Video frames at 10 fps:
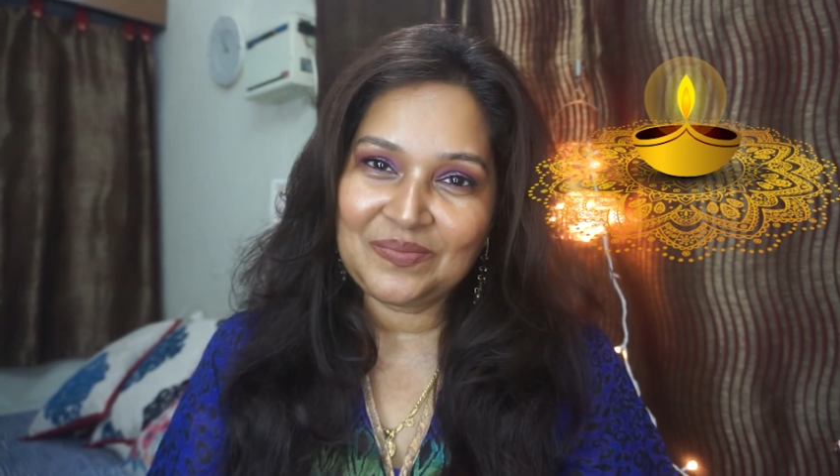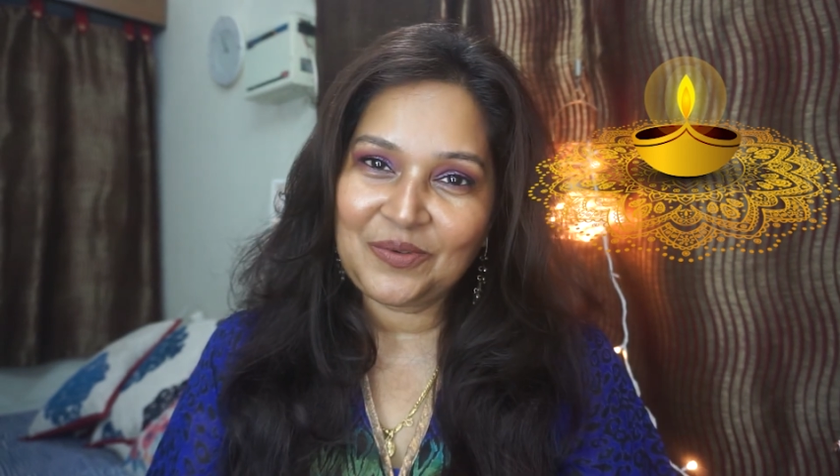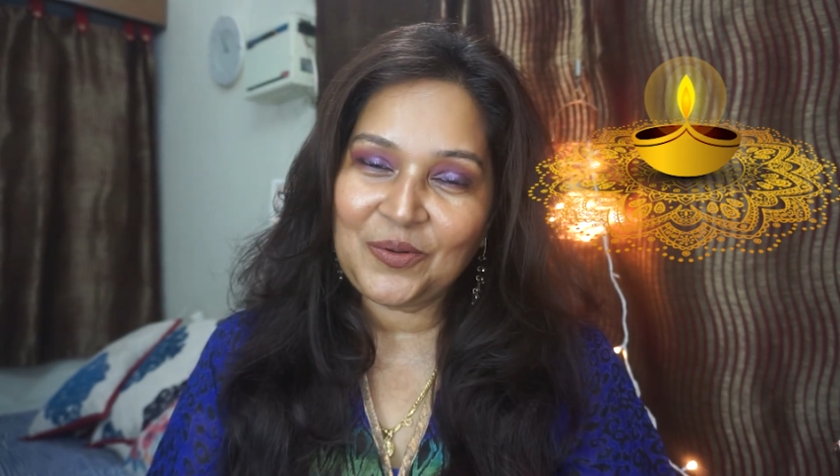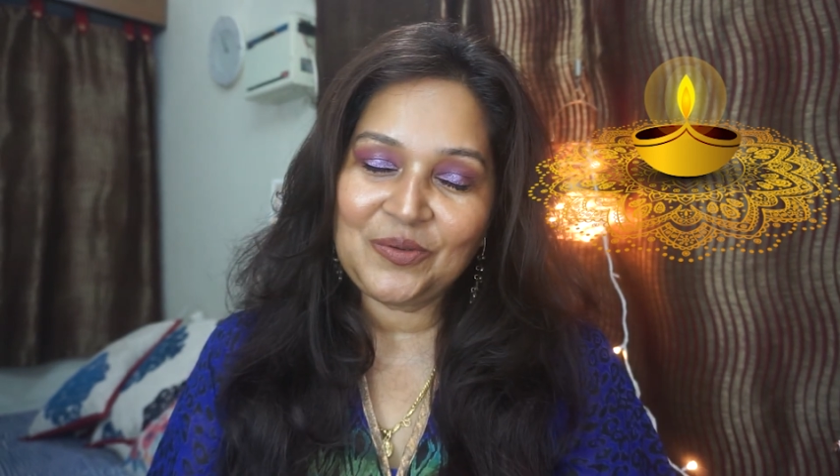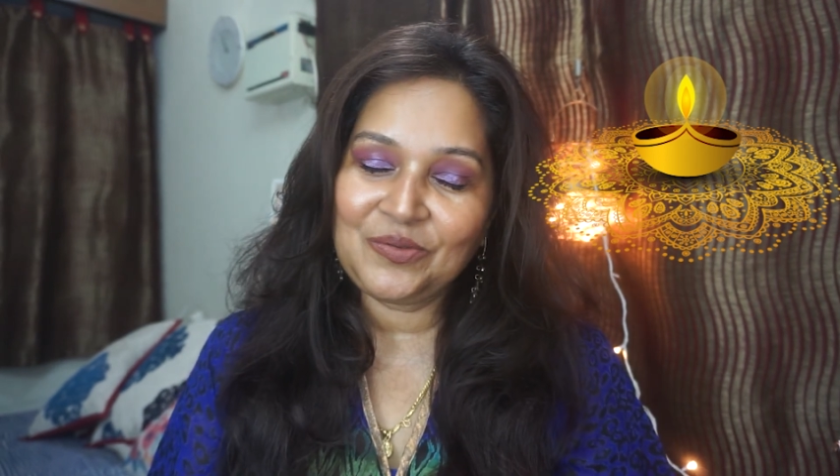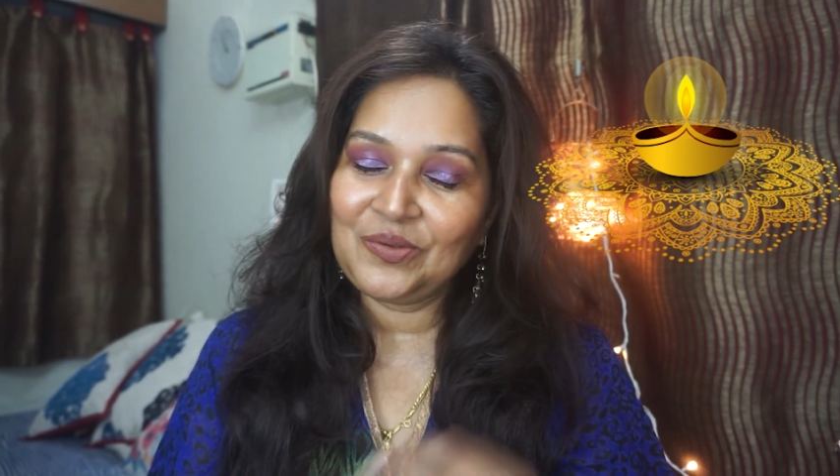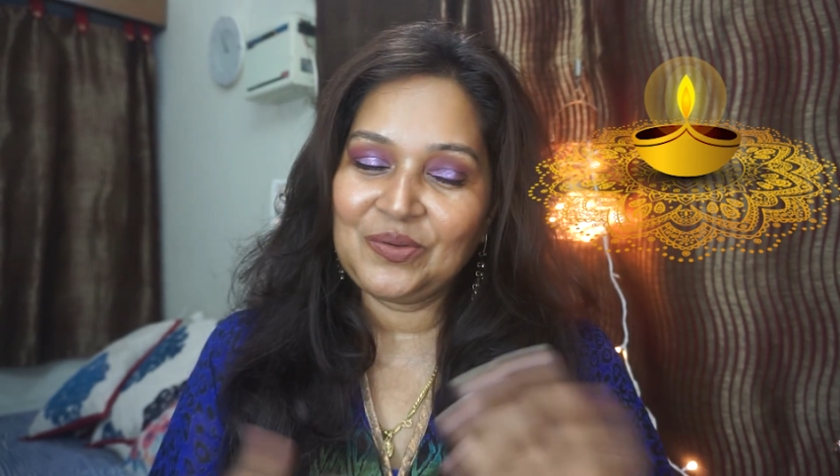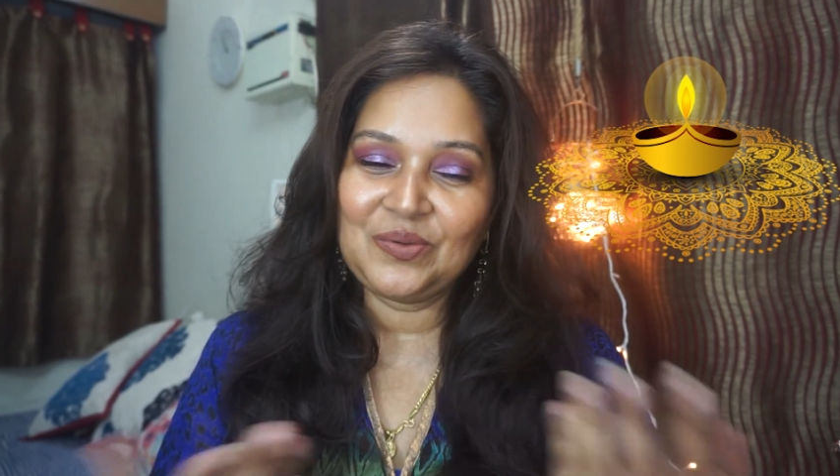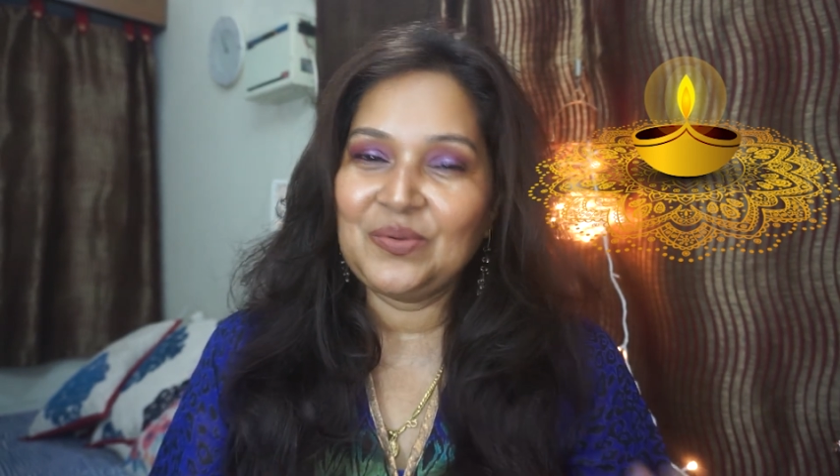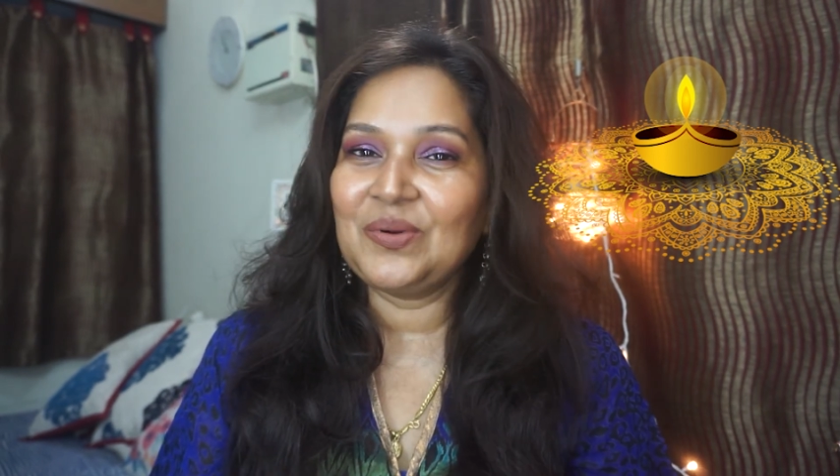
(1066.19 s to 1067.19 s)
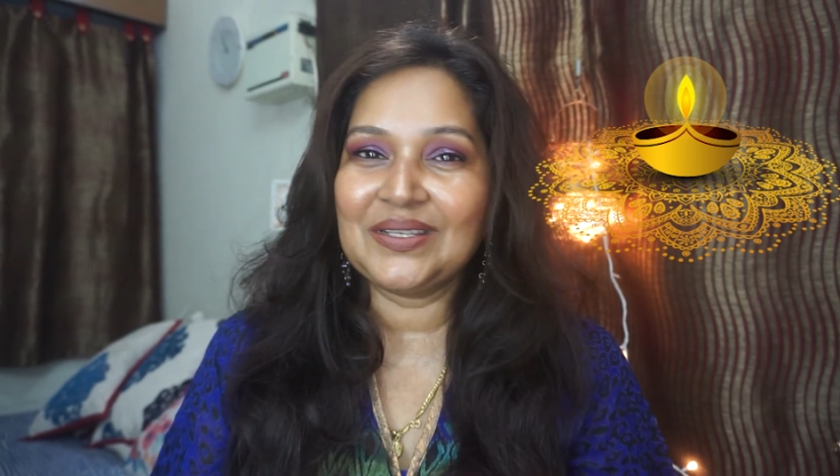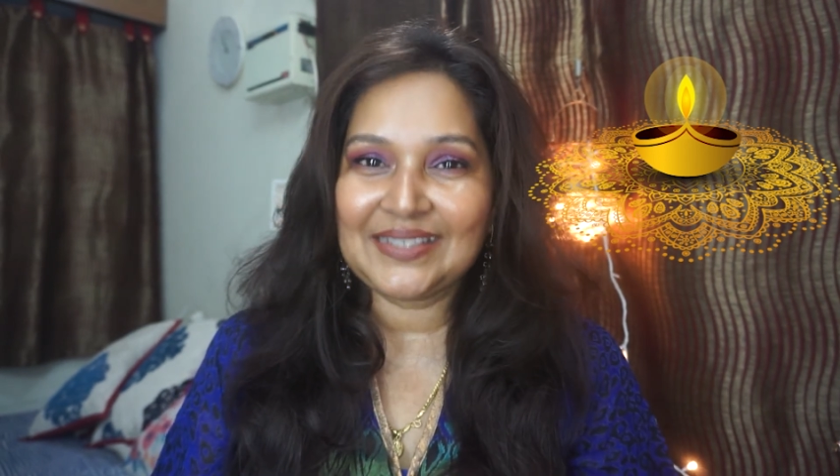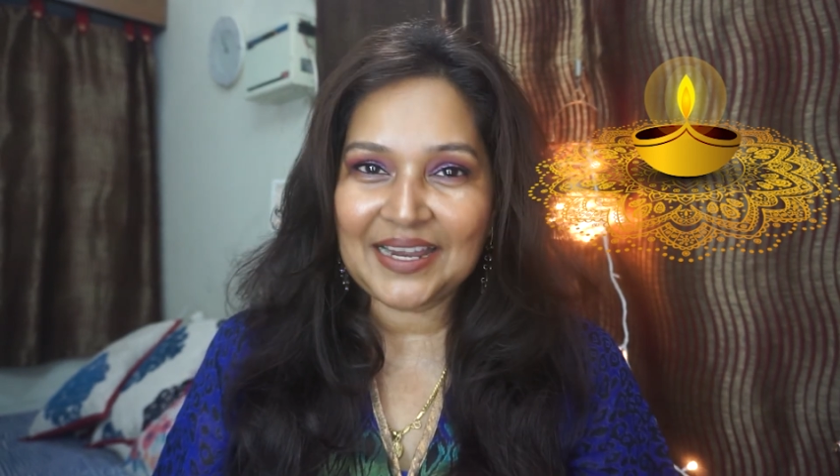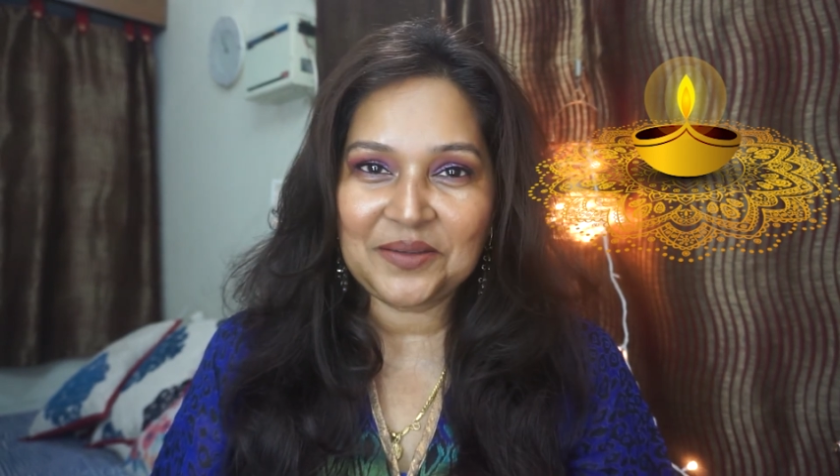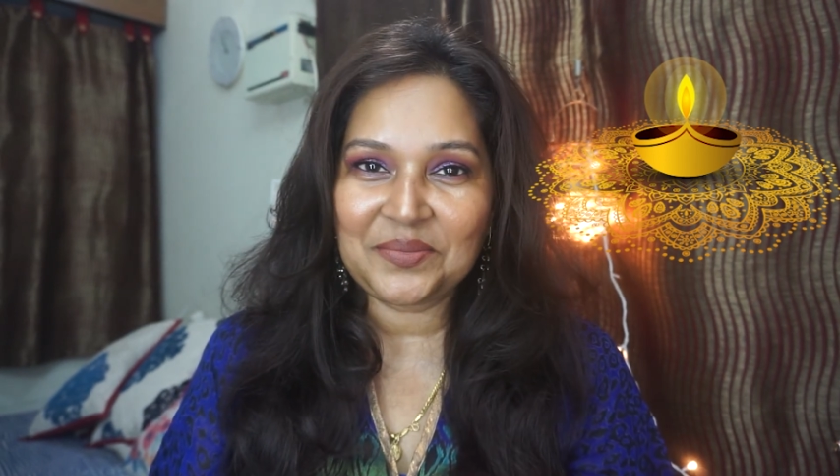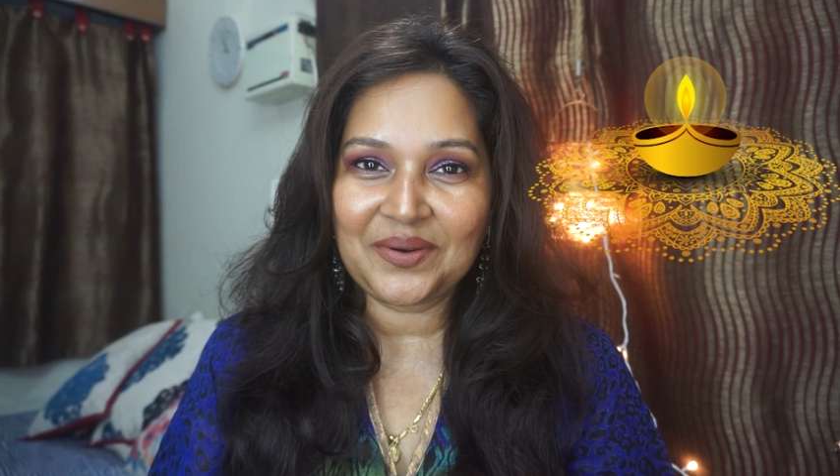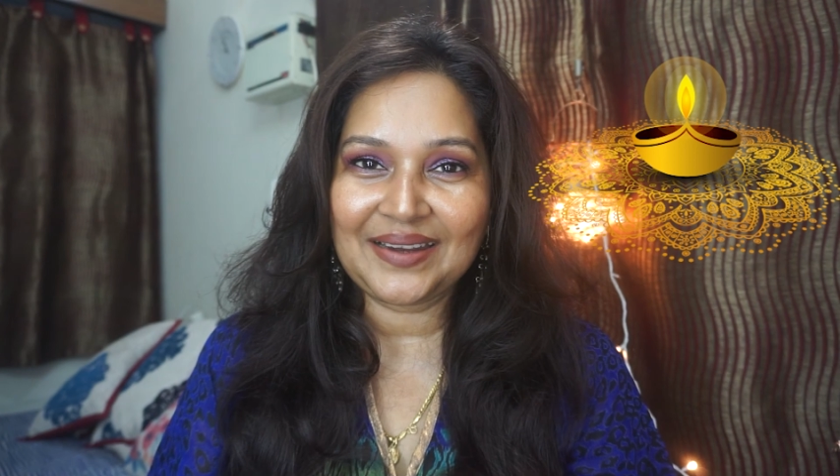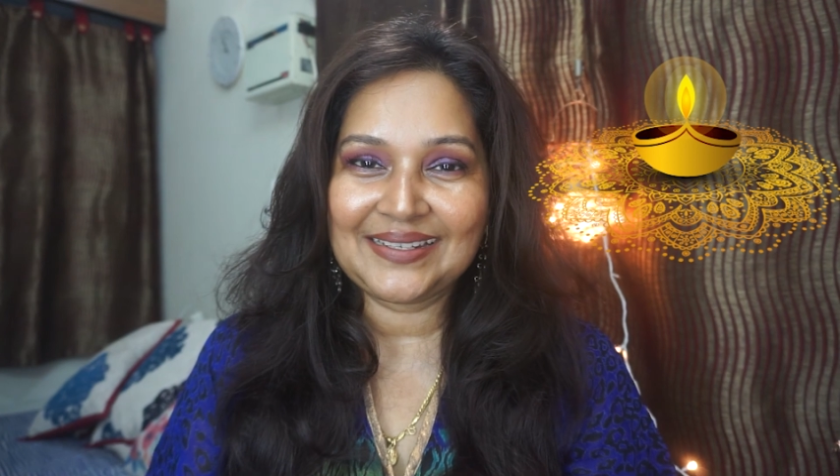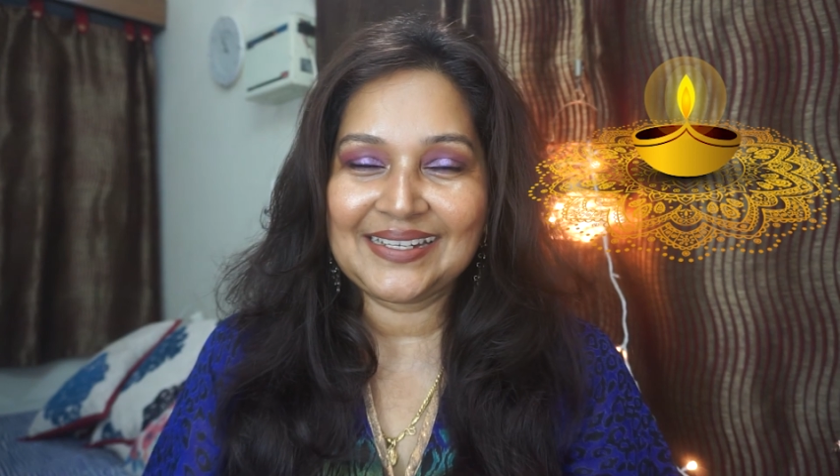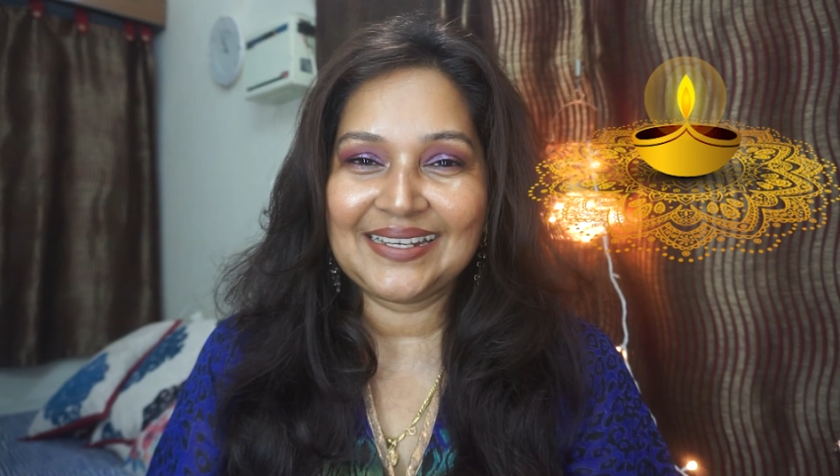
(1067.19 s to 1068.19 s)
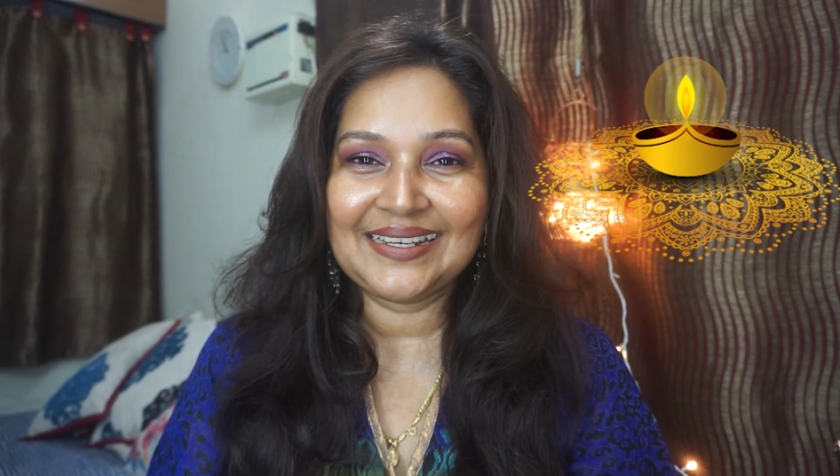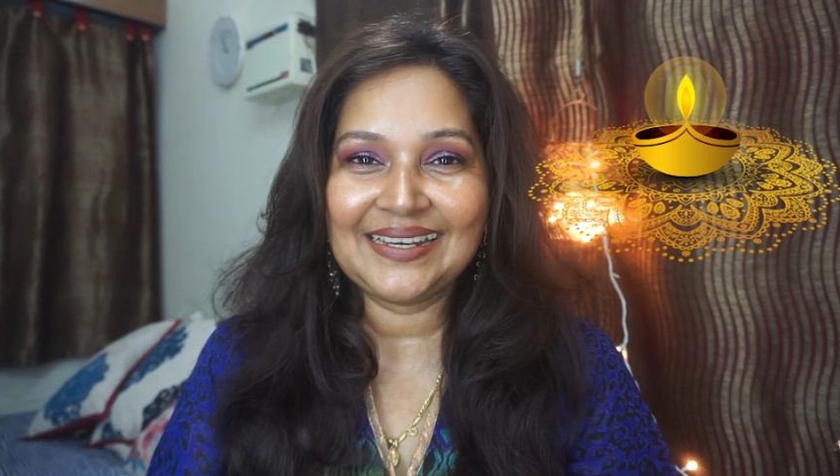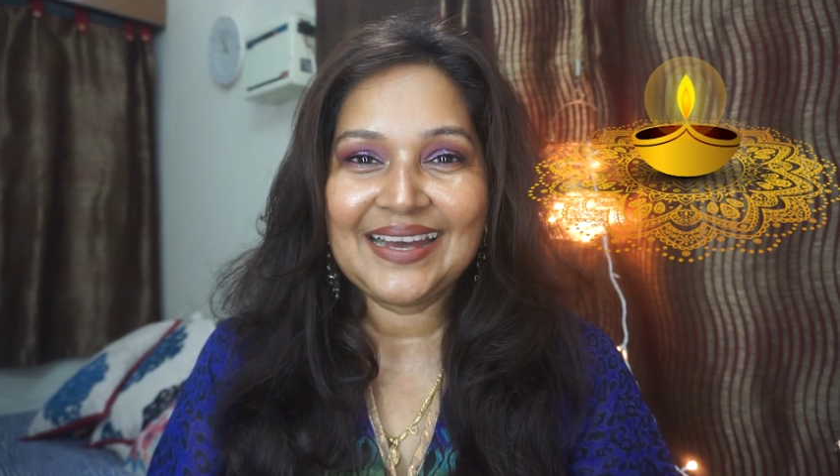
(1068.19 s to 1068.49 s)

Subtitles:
of you who are celebrating.